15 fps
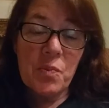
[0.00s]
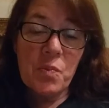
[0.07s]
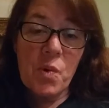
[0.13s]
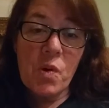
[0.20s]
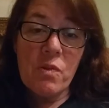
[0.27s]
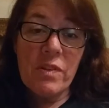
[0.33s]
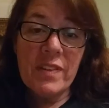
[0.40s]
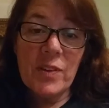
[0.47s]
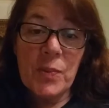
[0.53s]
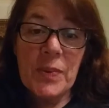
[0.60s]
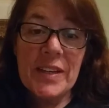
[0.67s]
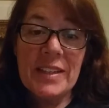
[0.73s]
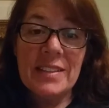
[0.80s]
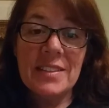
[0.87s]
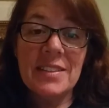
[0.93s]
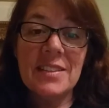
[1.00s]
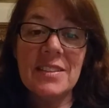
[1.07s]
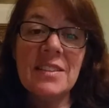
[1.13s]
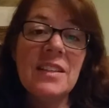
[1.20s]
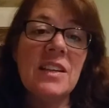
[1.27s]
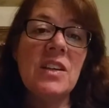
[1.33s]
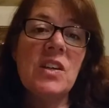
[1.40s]
More
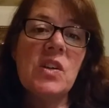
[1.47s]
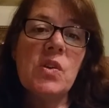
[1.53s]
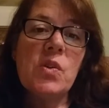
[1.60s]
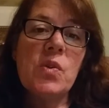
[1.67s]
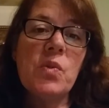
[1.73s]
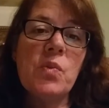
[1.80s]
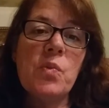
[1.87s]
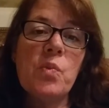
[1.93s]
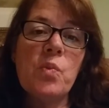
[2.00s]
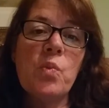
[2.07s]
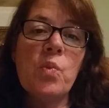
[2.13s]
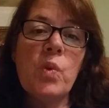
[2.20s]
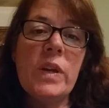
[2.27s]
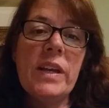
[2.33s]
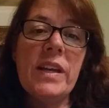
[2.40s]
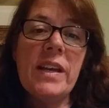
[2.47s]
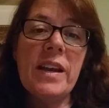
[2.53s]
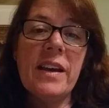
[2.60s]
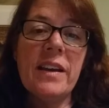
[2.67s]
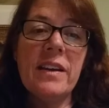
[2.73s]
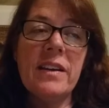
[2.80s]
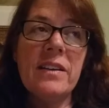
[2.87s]
recipes.
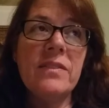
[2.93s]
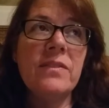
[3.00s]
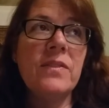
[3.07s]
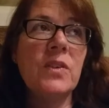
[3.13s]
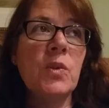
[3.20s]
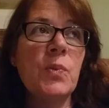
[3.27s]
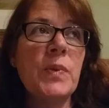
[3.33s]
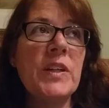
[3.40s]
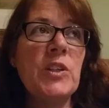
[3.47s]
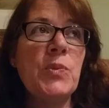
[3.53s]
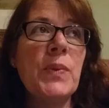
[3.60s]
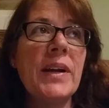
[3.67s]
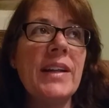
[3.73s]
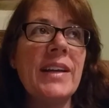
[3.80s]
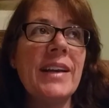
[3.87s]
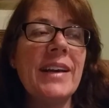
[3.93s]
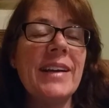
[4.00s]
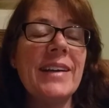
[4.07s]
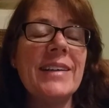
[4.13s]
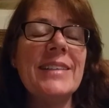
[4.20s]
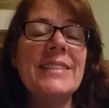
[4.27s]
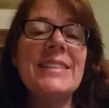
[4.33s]
Beachbody
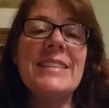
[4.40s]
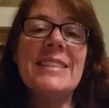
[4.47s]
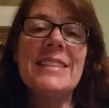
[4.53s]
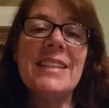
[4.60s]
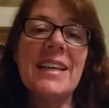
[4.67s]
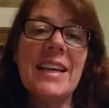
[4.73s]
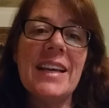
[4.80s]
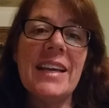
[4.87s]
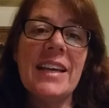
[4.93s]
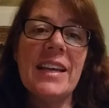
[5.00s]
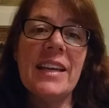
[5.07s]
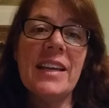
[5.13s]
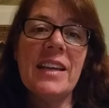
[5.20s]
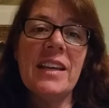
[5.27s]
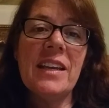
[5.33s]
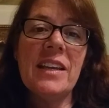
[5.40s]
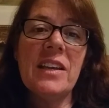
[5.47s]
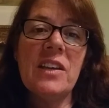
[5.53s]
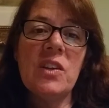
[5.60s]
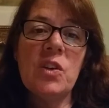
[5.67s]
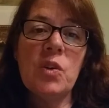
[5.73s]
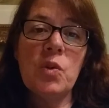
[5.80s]
has
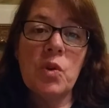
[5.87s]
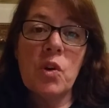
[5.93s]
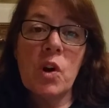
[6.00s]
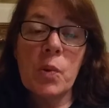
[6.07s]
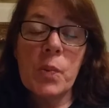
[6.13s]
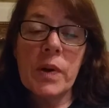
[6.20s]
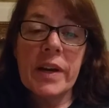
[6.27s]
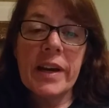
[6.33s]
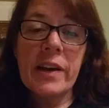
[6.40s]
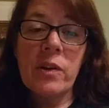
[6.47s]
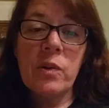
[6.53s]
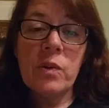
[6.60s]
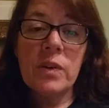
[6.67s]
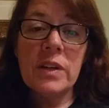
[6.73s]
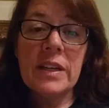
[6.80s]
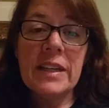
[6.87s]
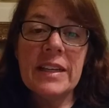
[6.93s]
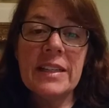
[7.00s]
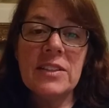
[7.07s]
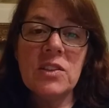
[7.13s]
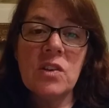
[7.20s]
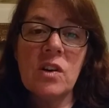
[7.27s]
a new cookbook out,
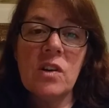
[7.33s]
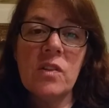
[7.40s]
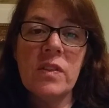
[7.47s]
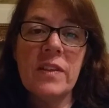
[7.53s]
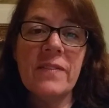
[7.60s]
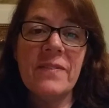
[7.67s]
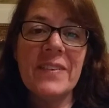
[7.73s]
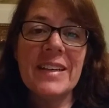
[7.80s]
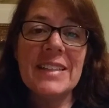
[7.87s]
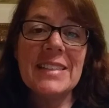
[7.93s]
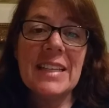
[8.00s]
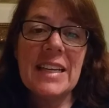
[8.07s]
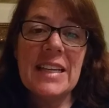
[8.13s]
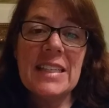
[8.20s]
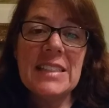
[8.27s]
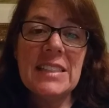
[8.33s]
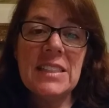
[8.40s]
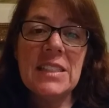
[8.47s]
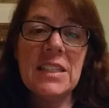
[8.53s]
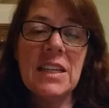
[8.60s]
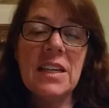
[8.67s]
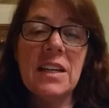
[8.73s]
and it's called The Fixate.